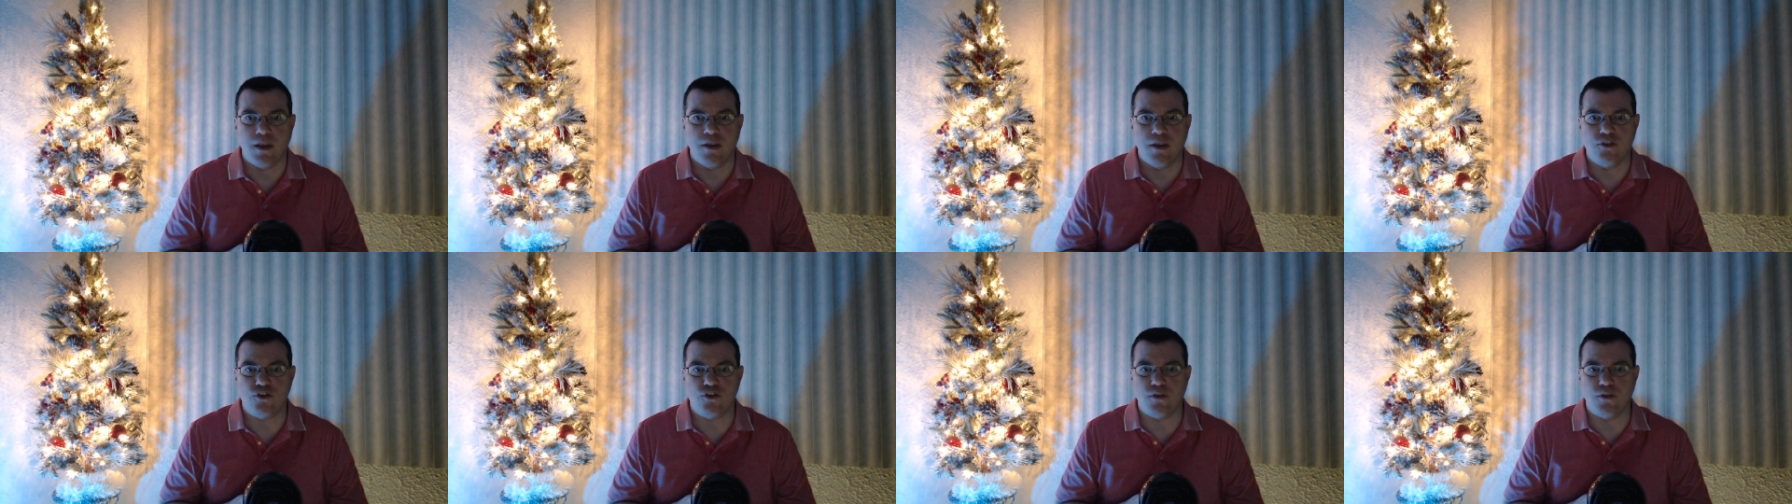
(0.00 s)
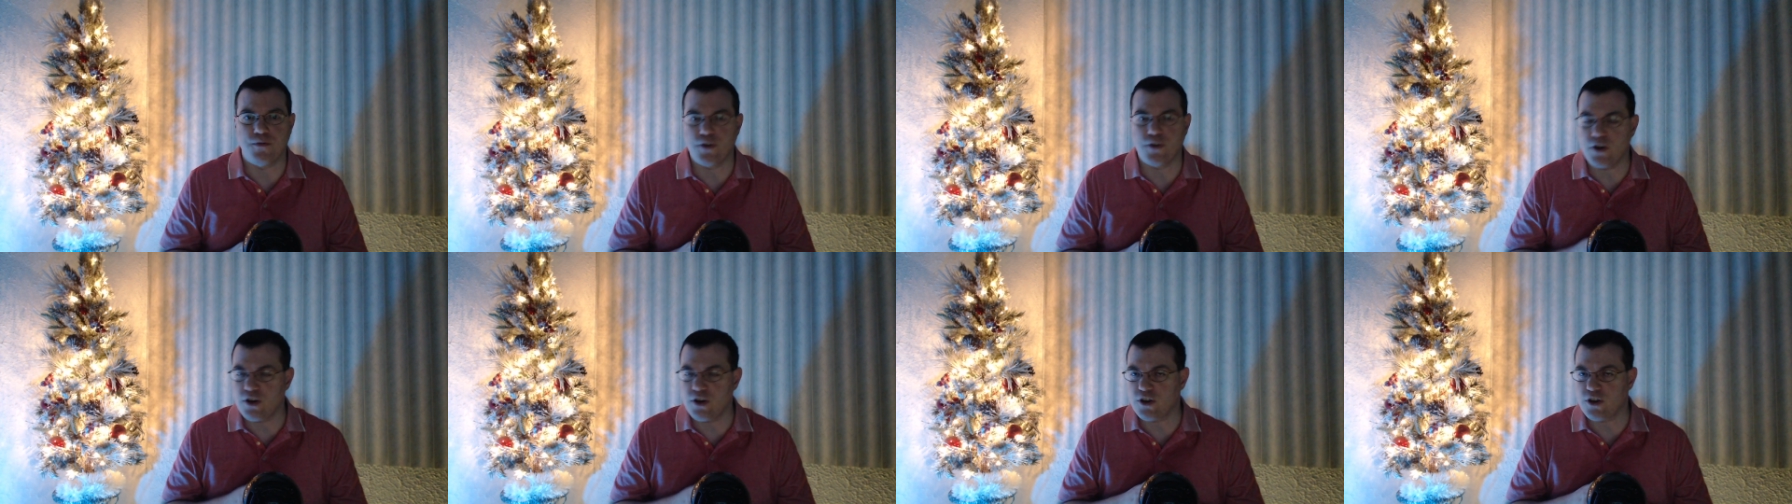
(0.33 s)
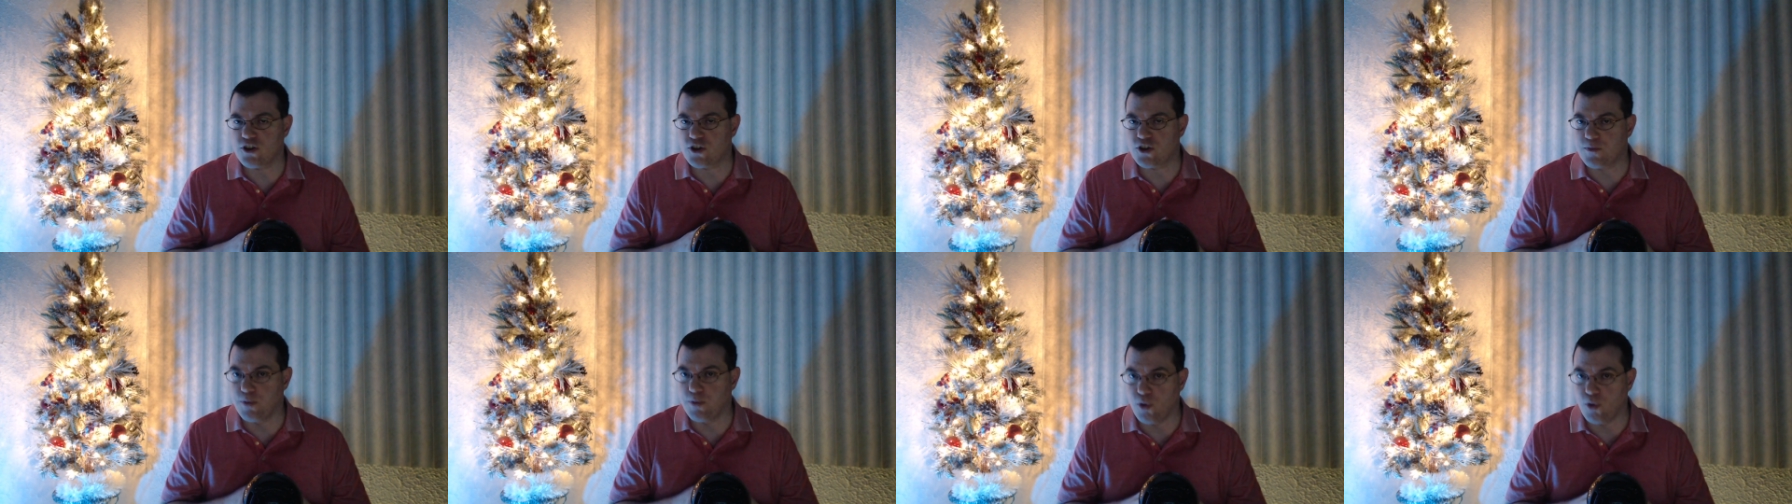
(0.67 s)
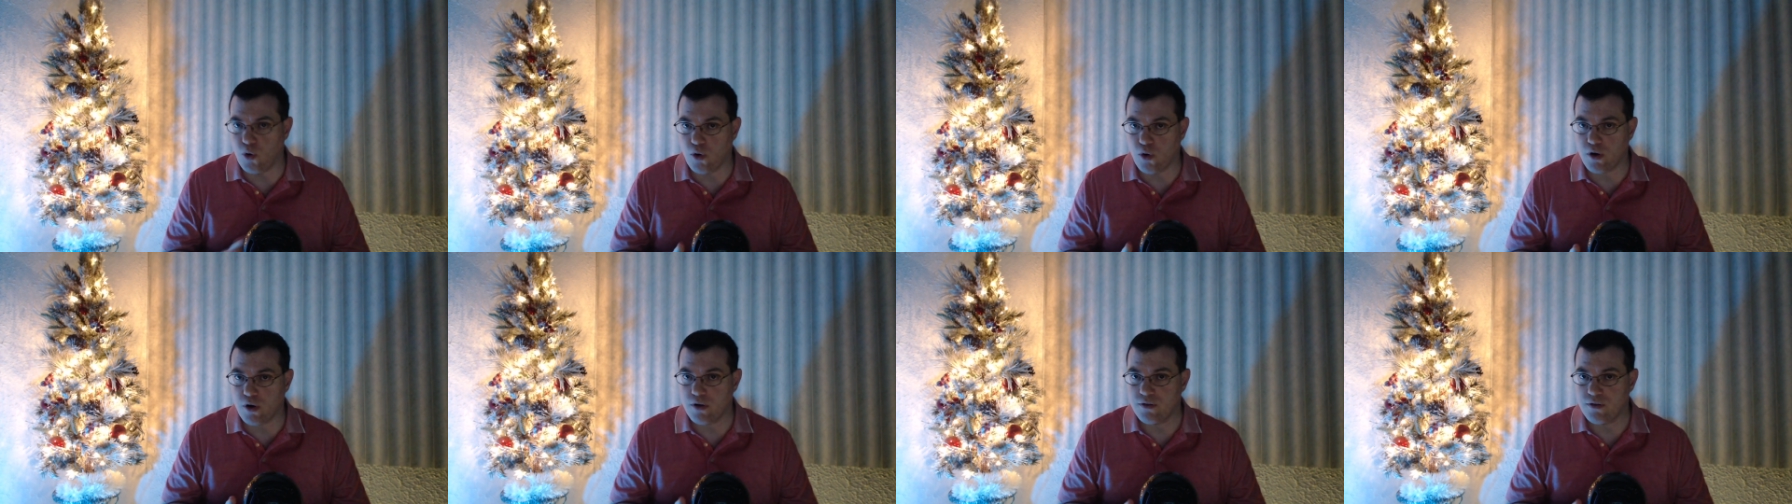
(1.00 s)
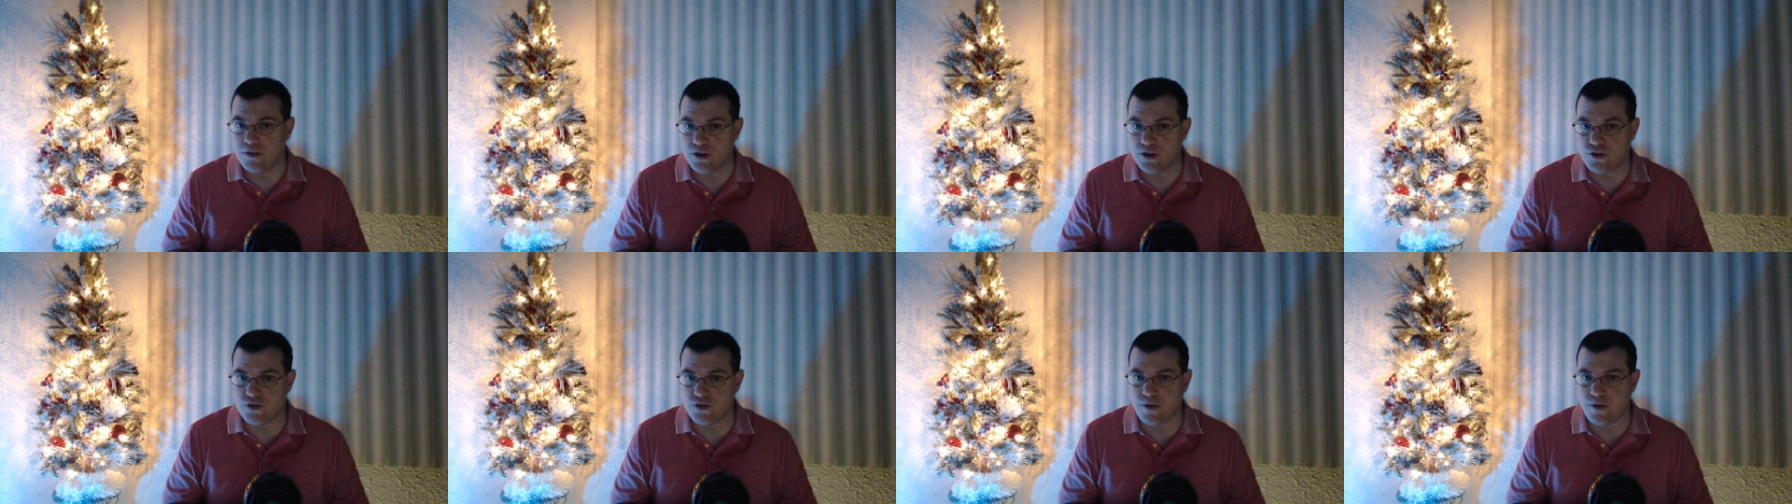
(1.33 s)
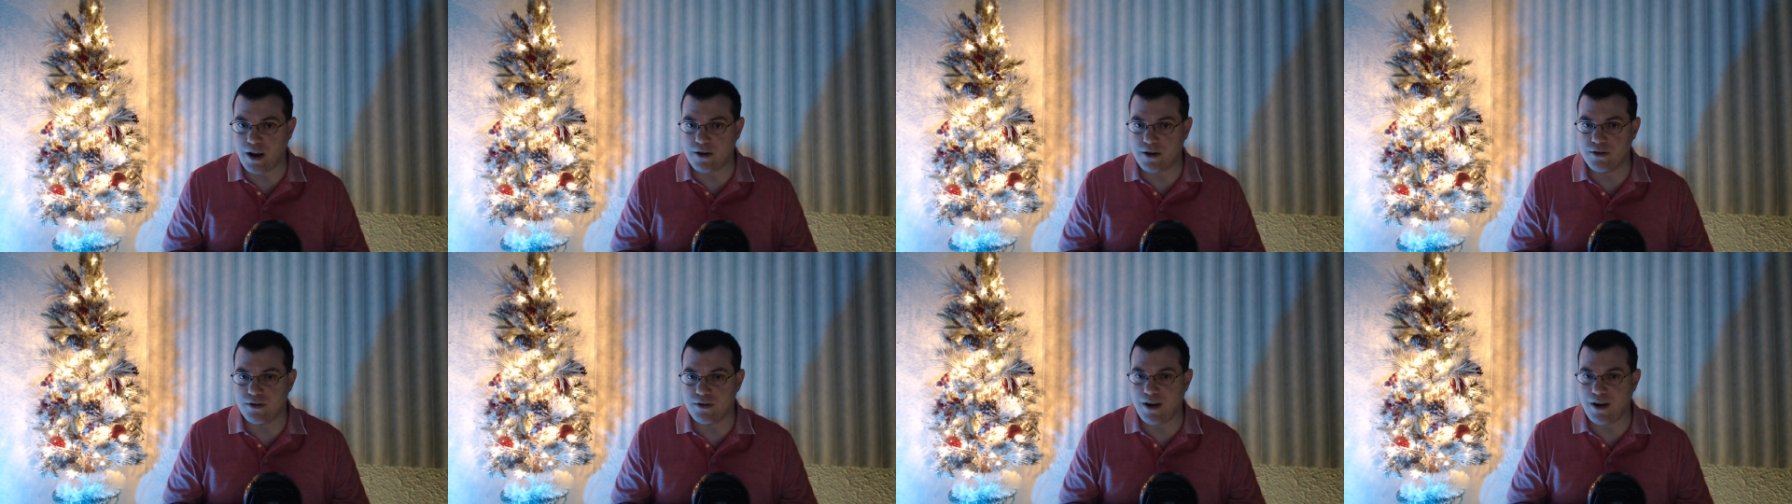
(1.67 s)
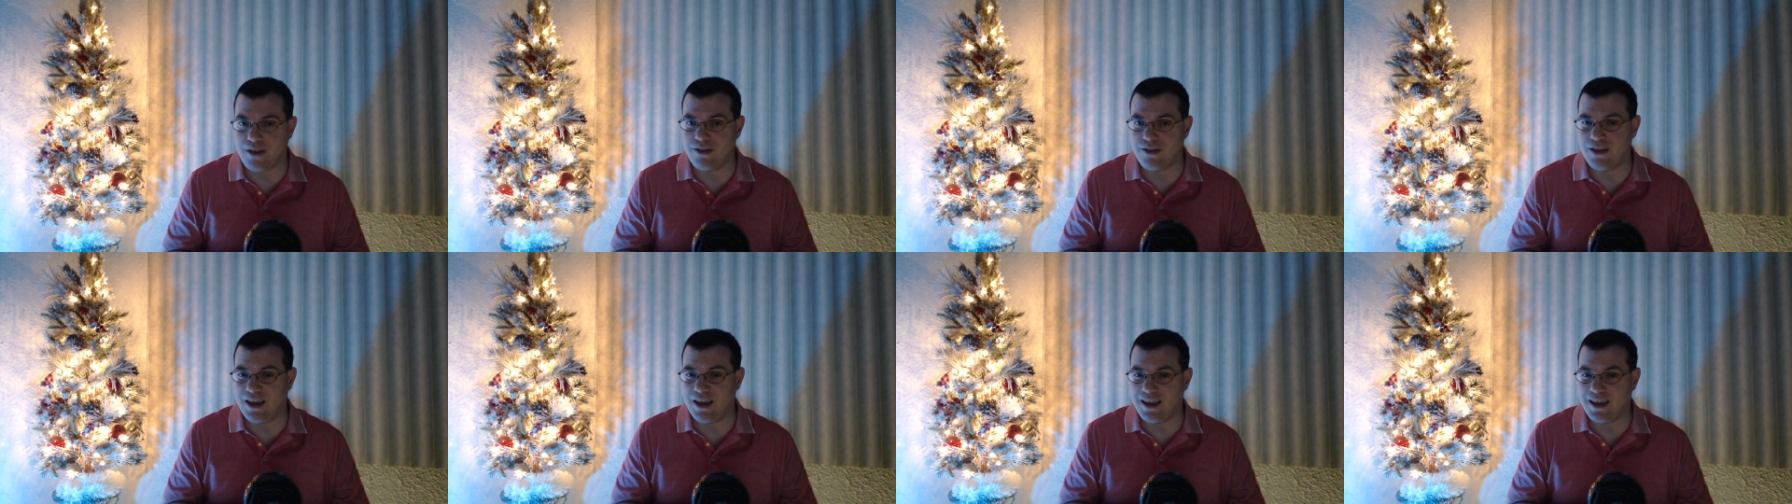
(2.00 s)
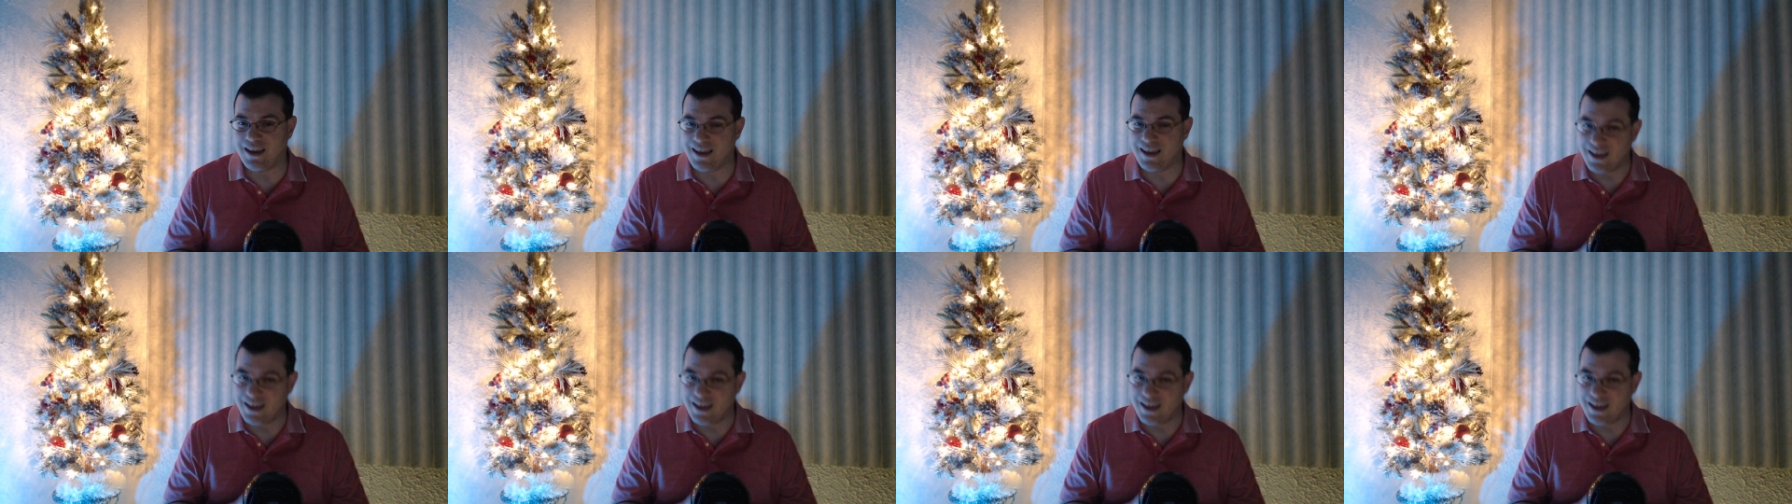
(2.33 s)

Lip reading: So if you're going to explore this director, I think